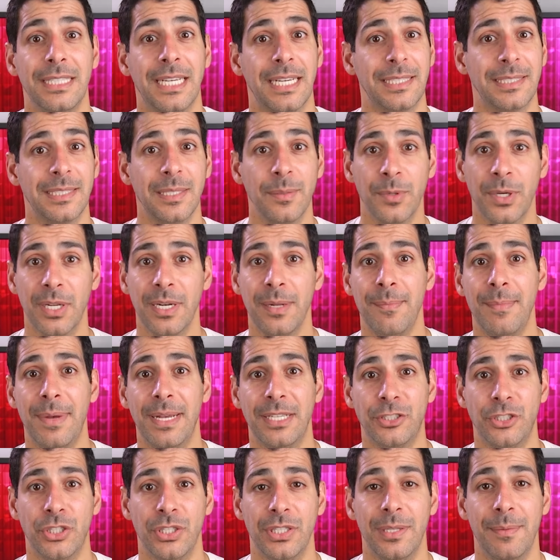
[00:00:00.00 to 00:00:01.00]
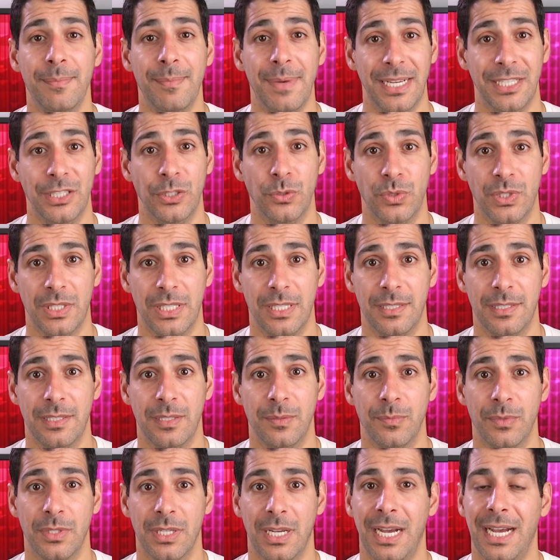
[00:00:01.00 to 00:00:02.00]
Next, I'm gonna mention the menu
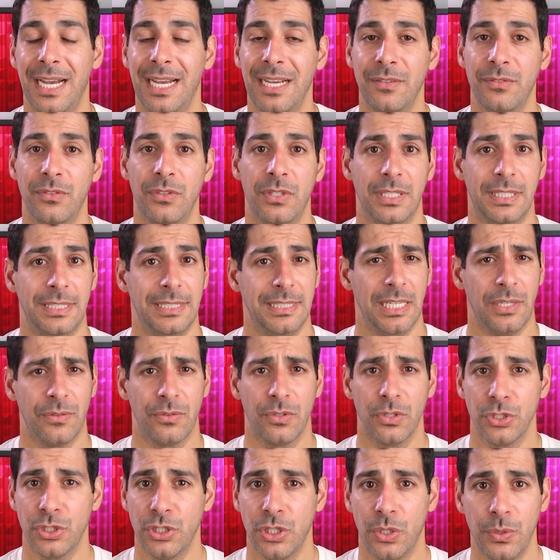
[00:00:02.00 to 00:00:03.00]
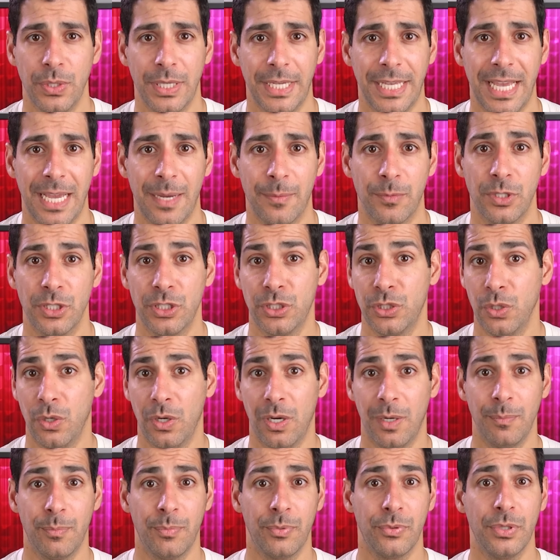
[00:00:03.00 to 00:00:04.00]
systems. I have several Sony cameras, so
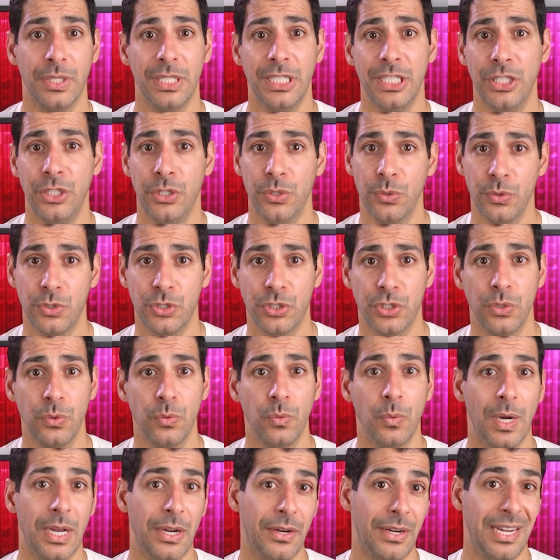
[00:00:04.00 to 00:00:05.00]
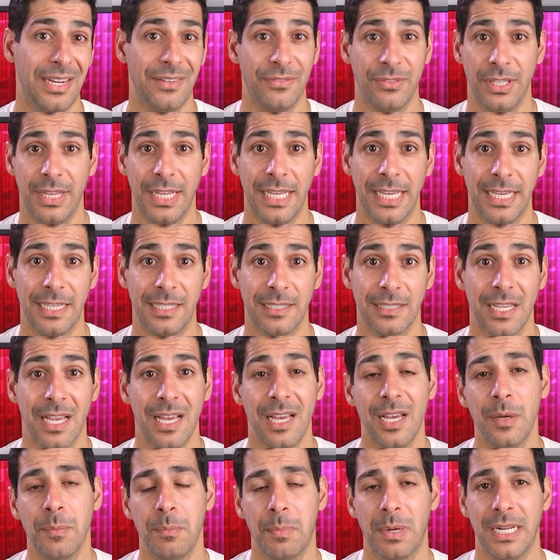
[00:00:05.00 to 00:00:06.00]
I'm pretty used to where everything is,
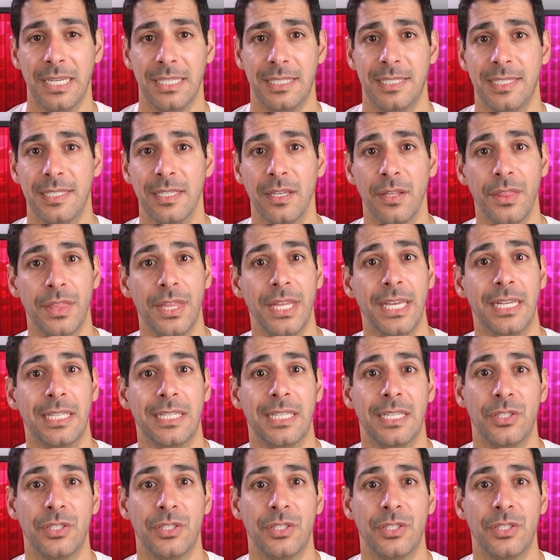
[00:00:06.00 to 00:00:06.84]
but I still think